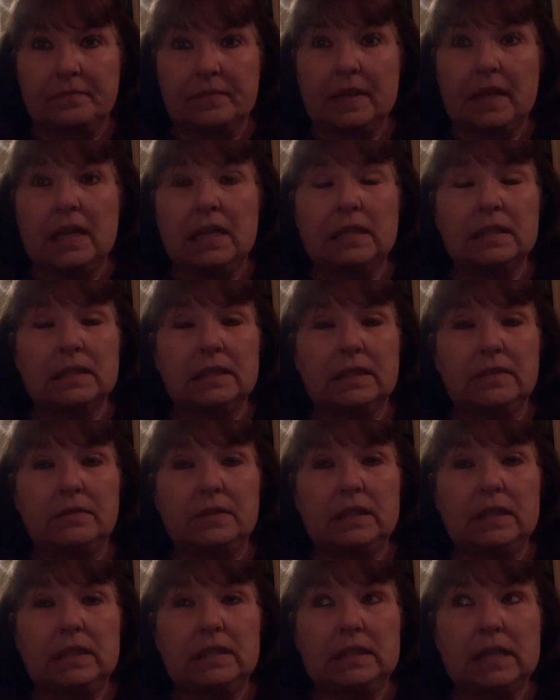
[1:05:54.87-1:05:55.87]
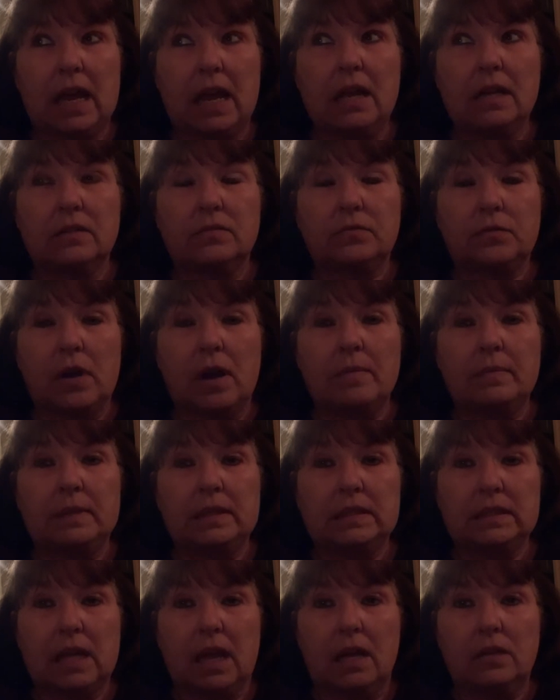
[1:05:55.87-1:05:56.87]
He has lifted His hand from
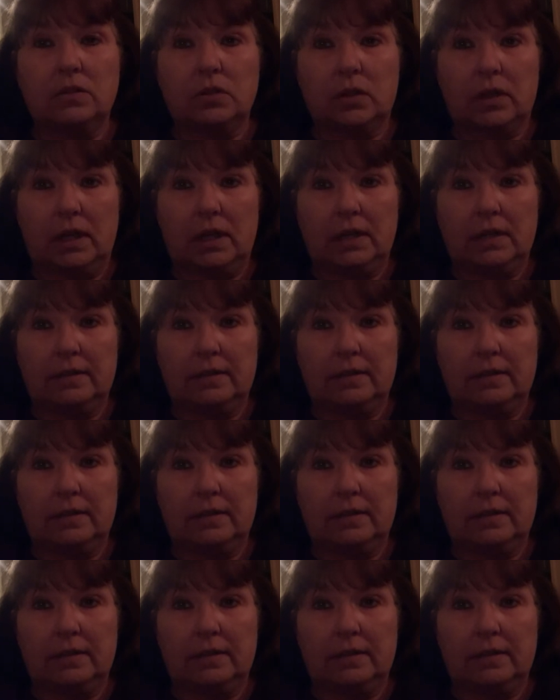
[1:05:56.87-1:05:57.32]
this country.